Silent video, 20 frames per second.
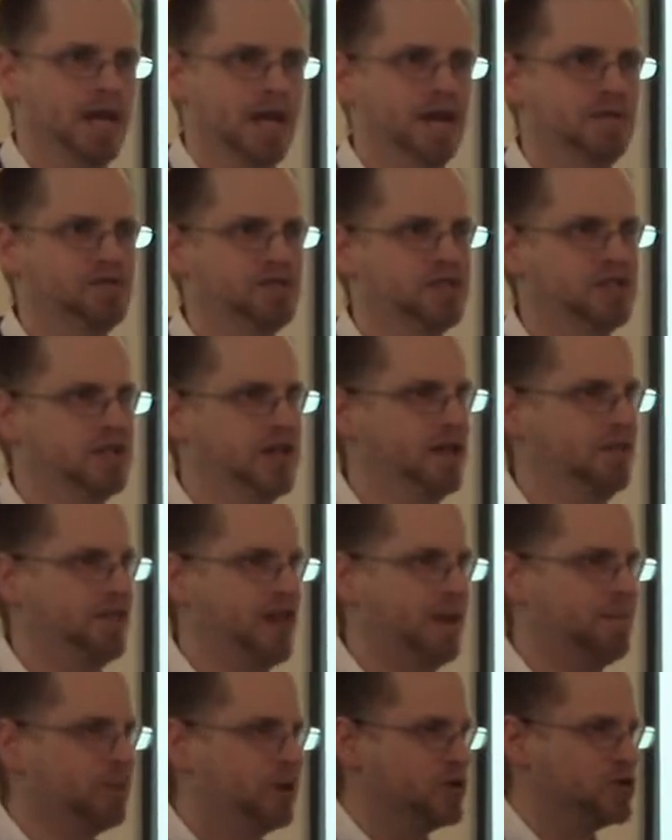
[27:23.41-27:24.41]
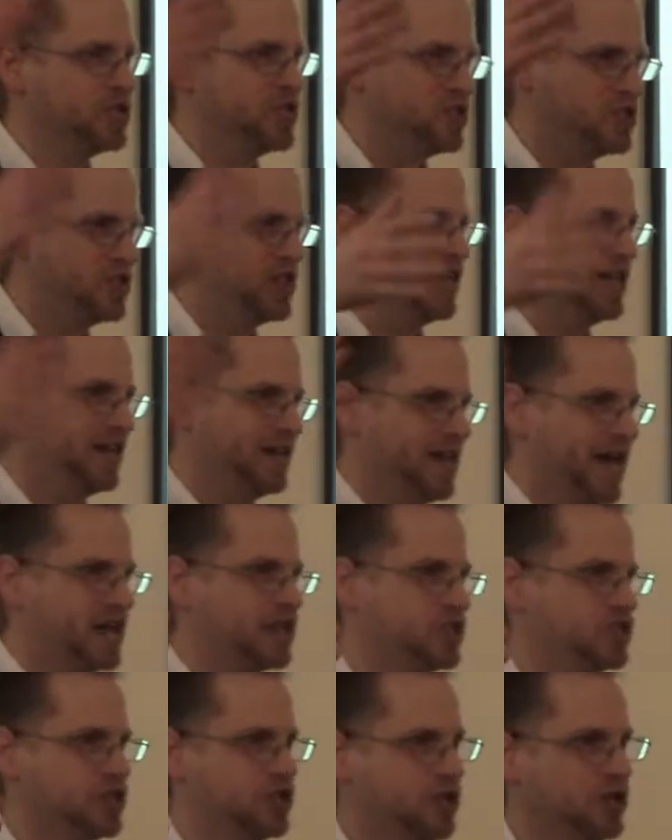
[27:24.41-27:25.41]
if, if that person sitting
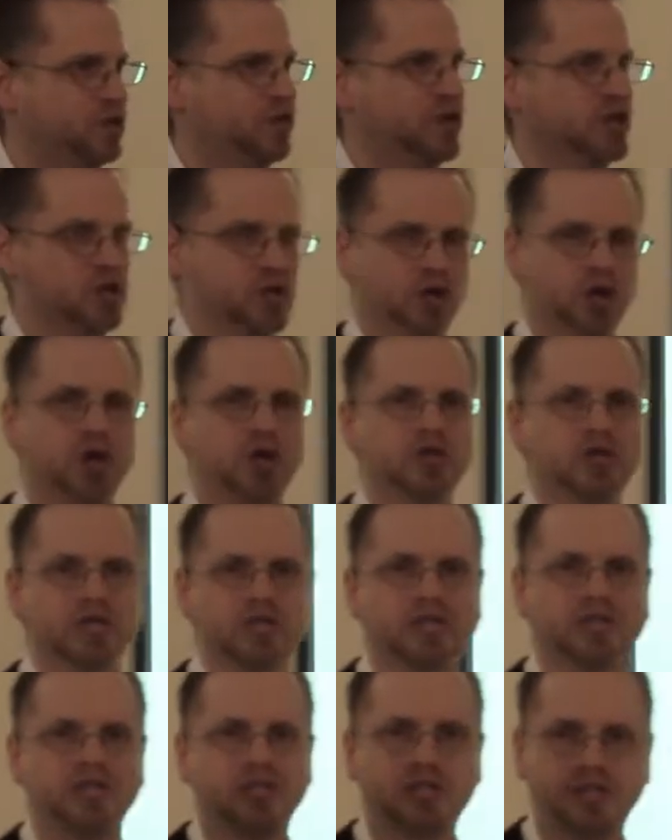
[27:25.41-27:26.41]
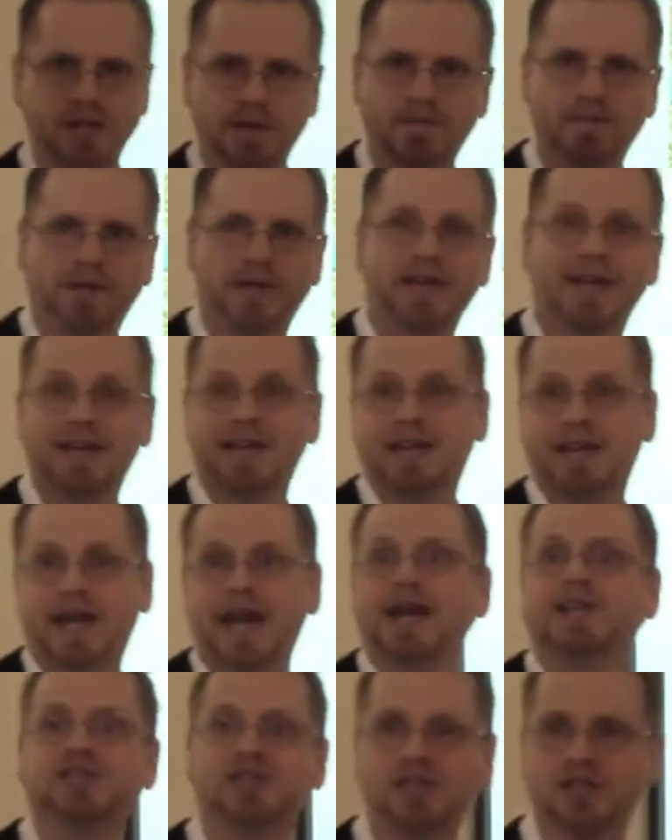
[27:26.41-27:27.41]
next to you in church is just simply a
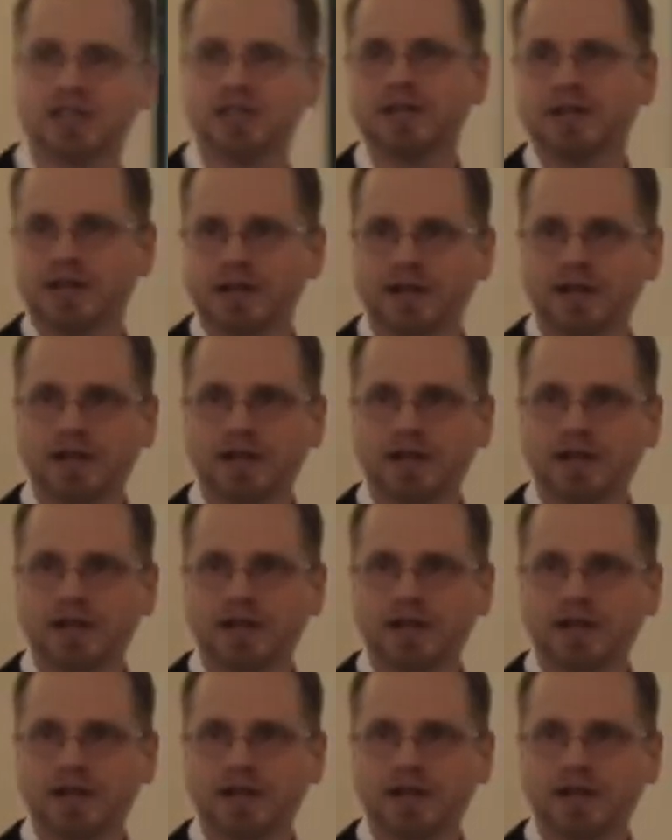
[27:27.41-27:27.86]
guest,